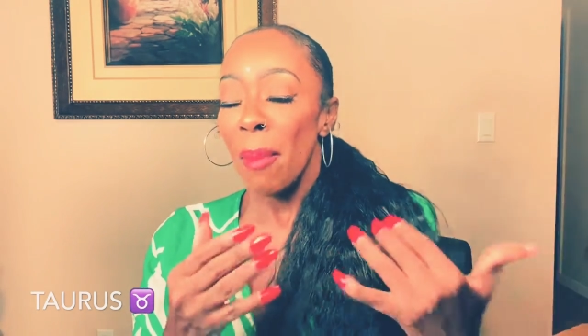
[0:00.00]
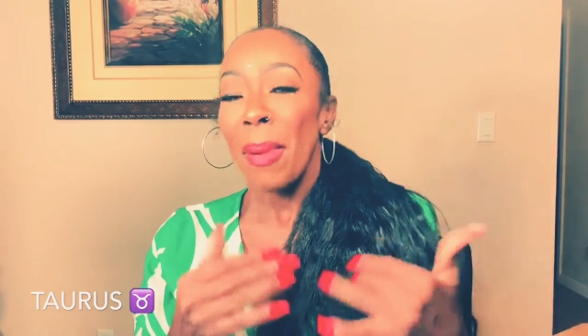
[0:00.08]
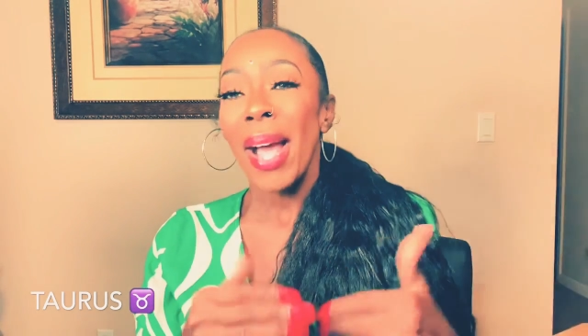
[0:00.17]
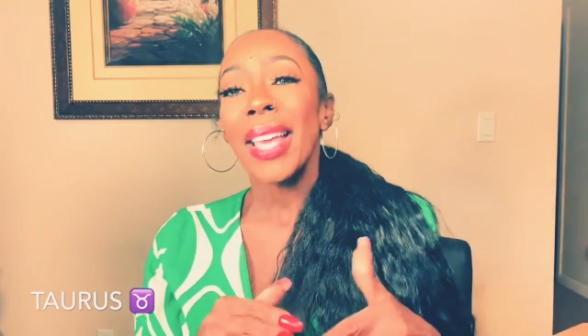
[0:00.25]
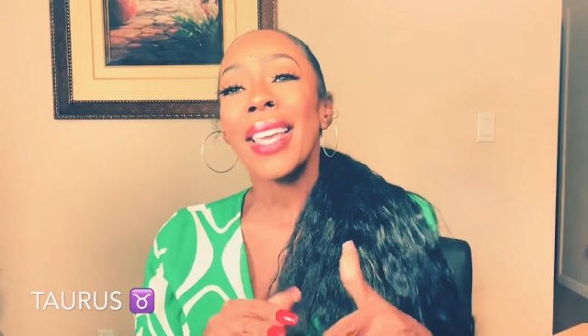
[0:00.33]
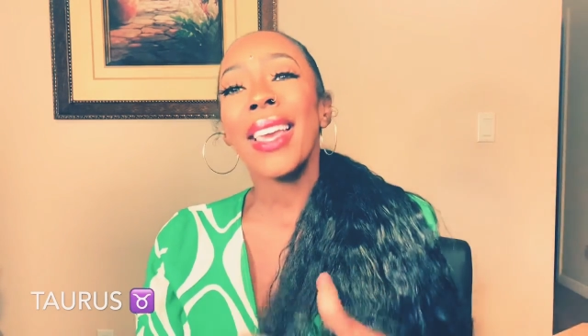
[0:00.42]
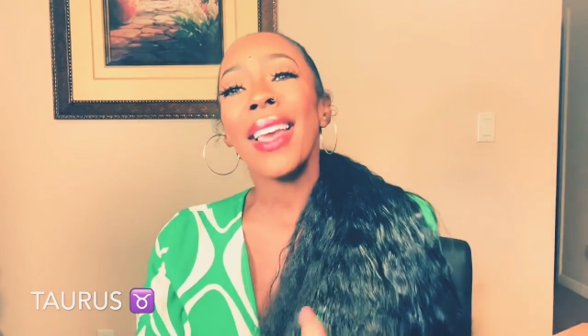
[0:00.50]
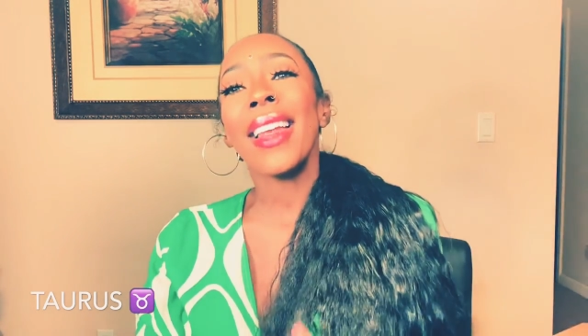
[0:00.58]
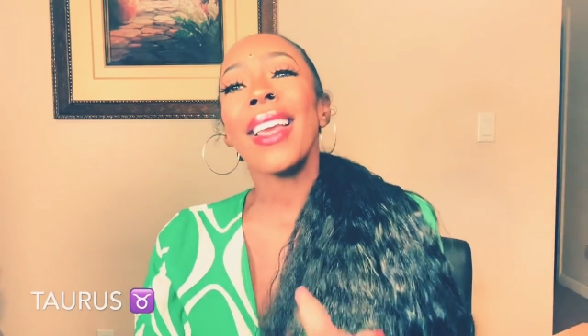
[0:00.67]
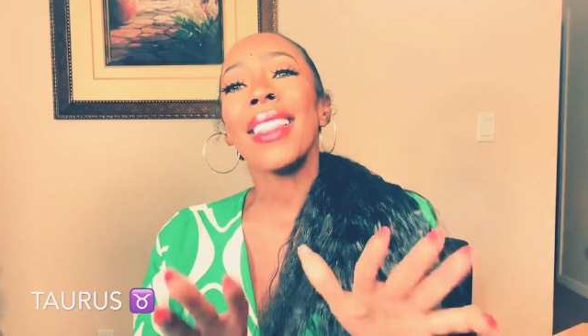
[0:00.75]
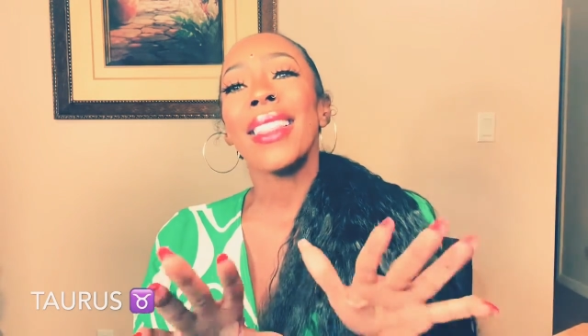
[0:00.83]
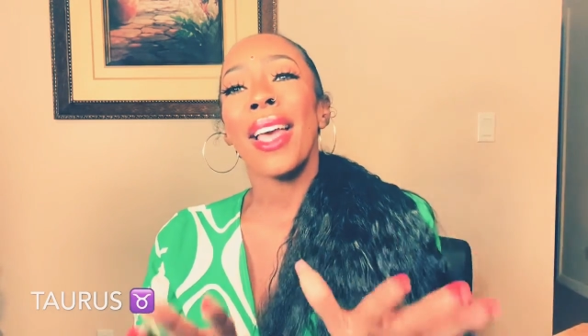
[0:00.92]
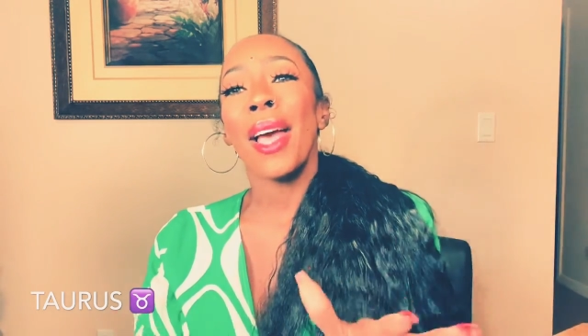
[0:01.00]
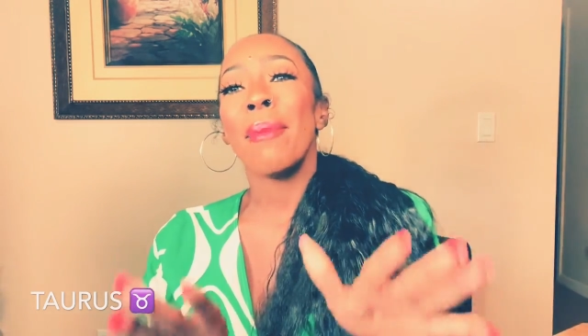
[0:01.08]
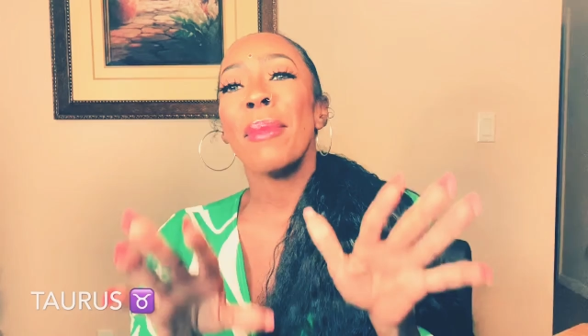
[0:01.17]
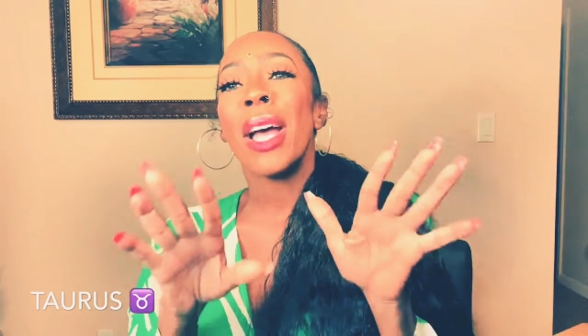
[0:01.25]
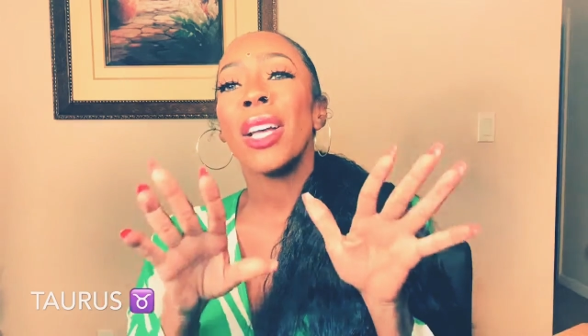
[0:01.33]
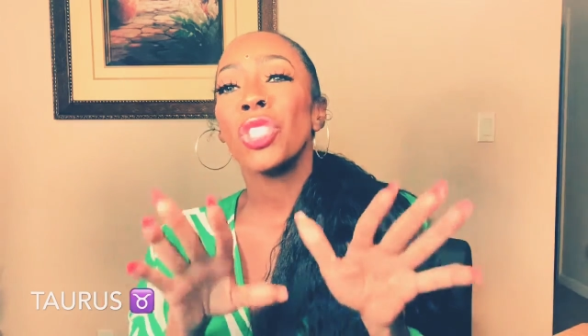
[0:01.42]
by getting
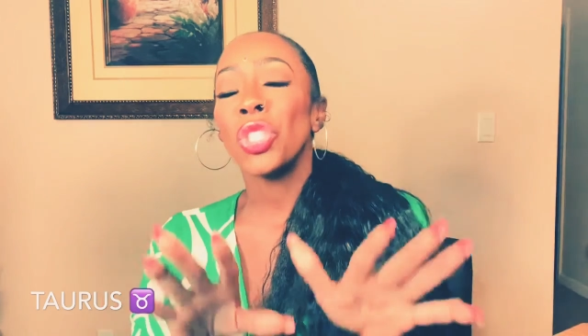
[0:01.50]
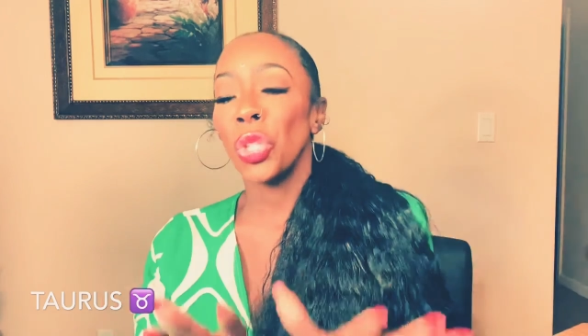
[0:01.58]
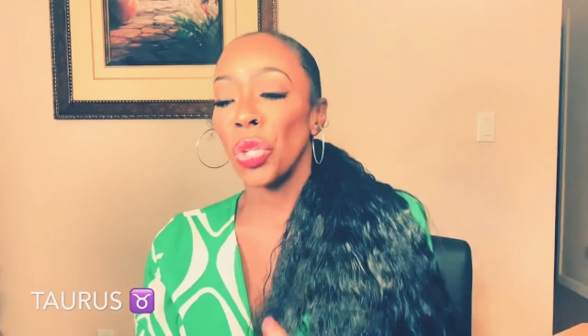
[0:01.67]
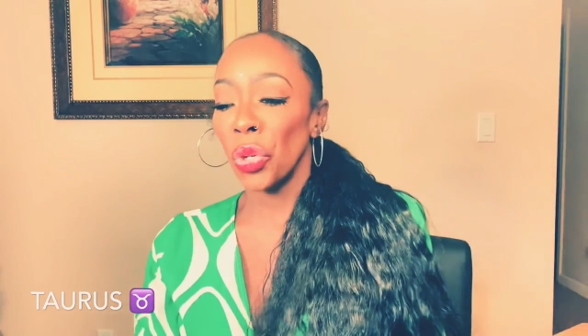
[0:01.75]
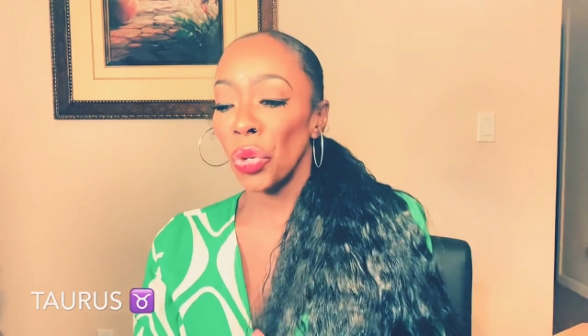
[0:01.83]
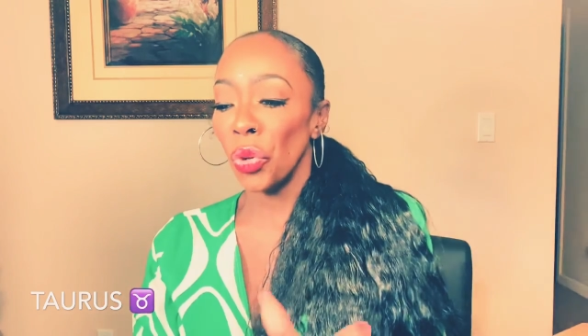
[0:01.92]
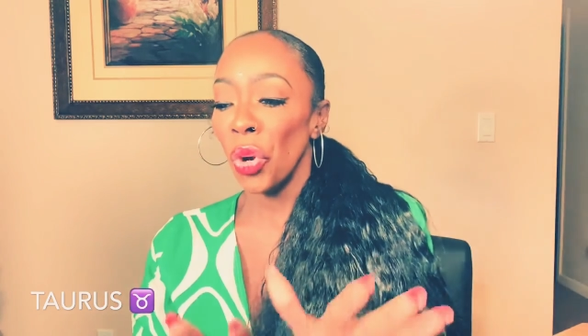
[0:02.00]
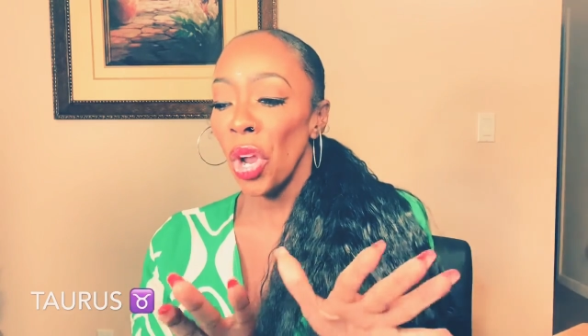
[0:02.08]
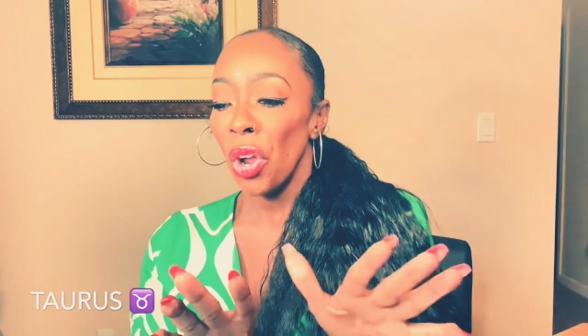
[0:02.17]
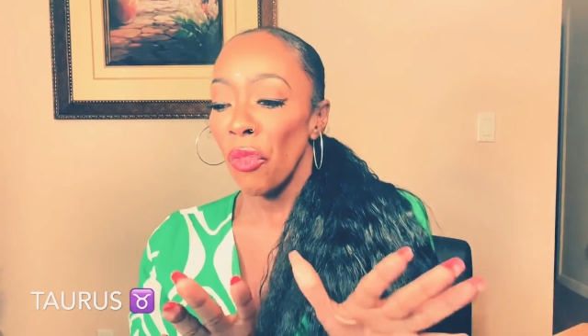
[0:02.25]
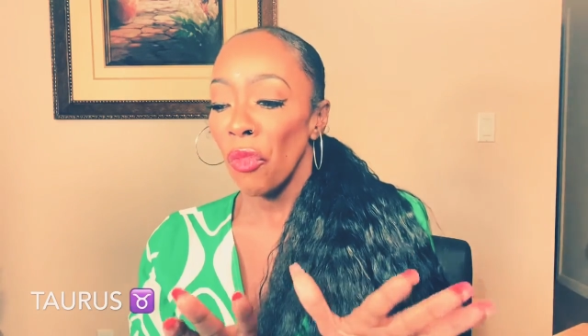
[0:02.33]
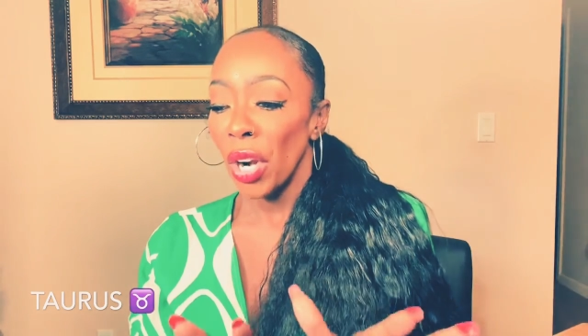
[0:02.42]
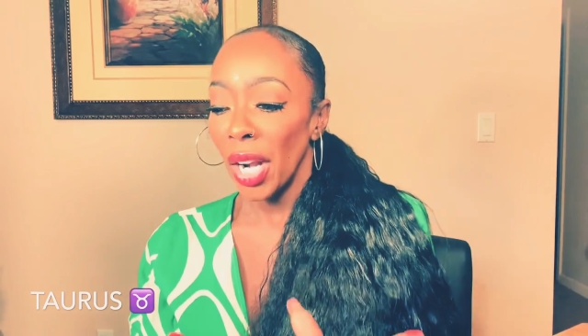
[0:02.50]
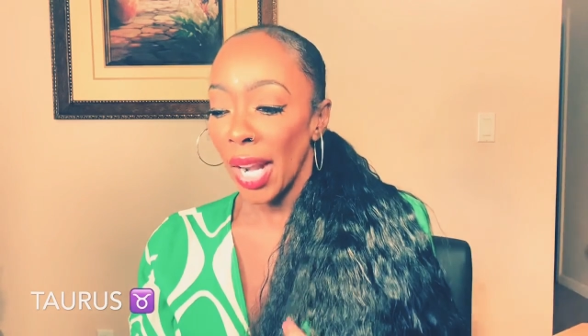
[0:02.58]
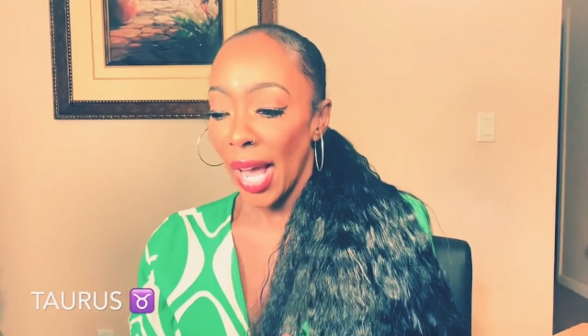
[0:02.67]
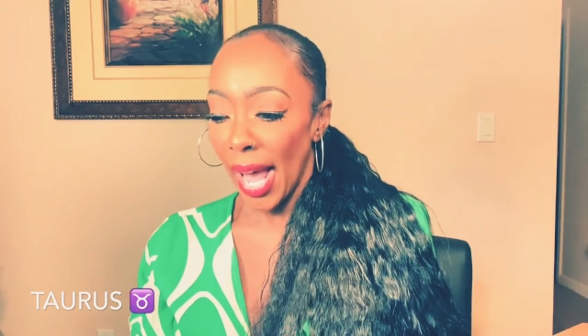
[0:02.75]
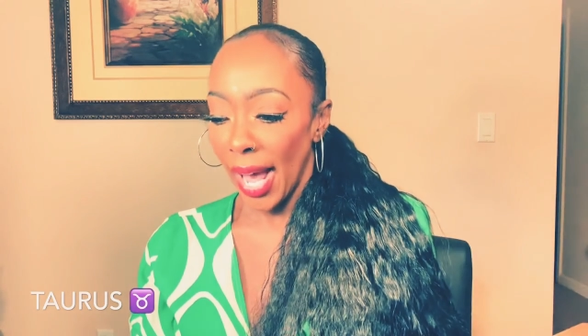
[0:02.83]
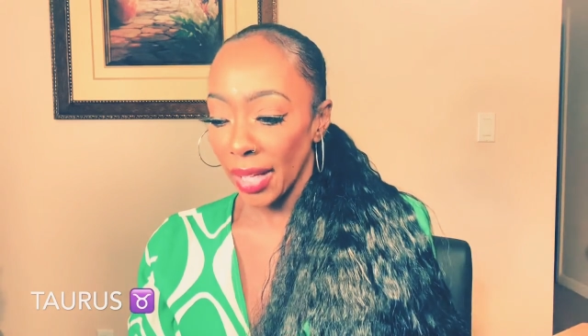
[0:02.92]
them to
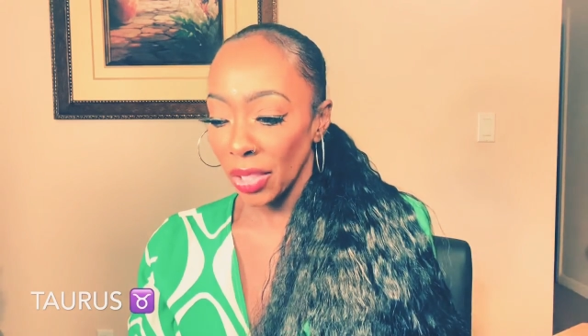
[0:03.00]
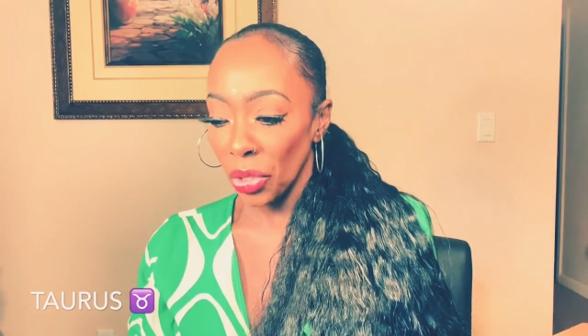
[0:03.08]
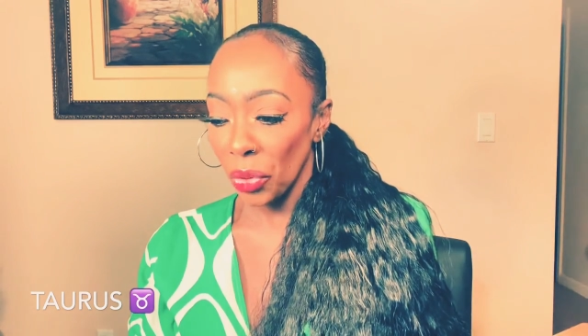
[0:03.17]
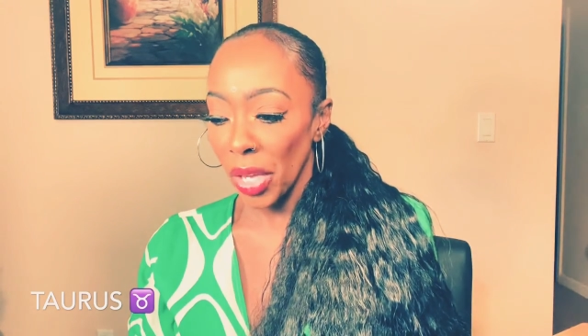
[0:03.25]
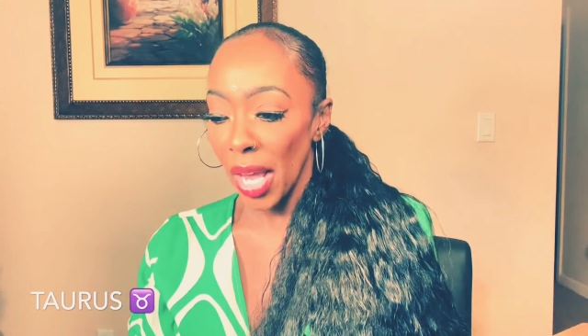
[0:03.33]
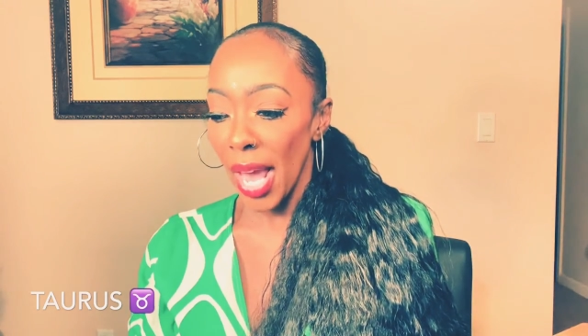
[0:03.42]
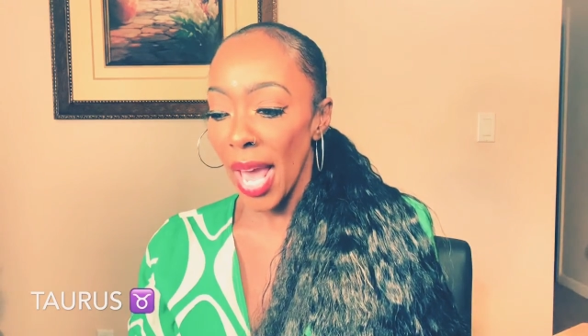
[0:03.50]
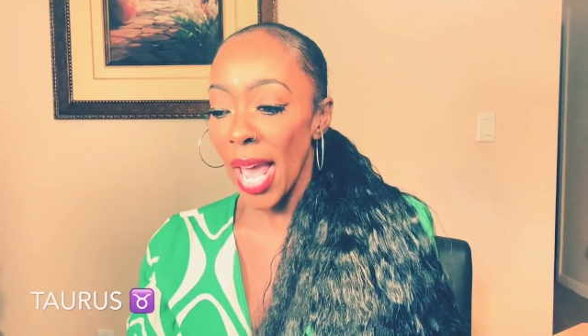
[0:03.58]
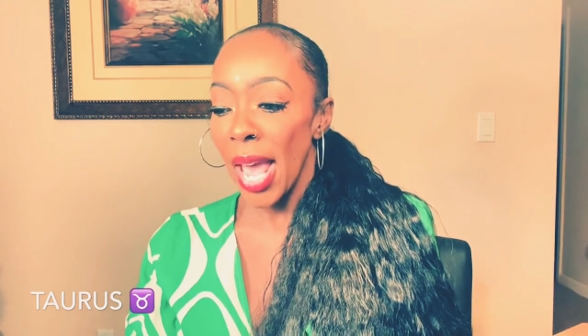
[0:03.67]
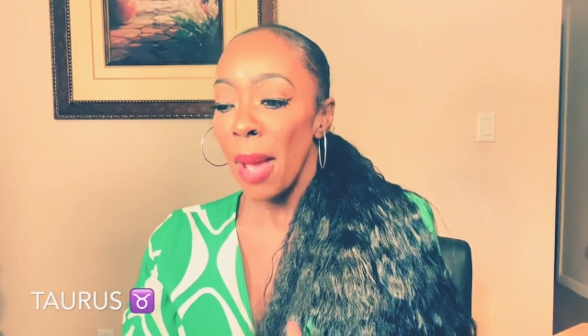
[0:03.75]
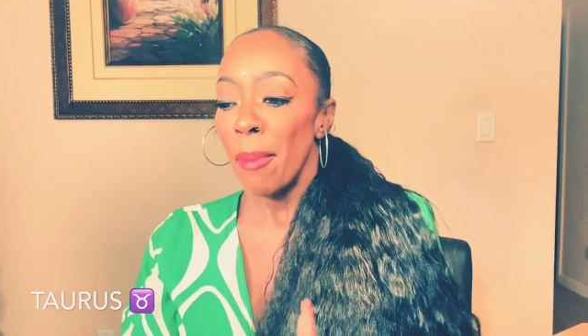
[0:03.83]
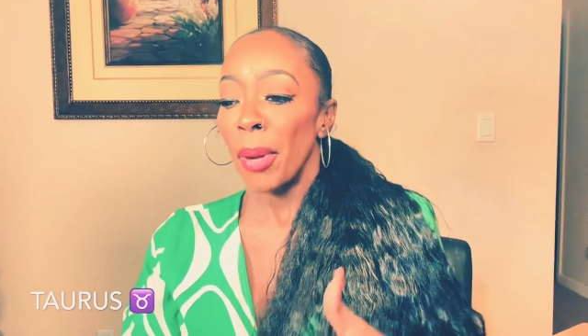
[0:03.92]
relax, okay?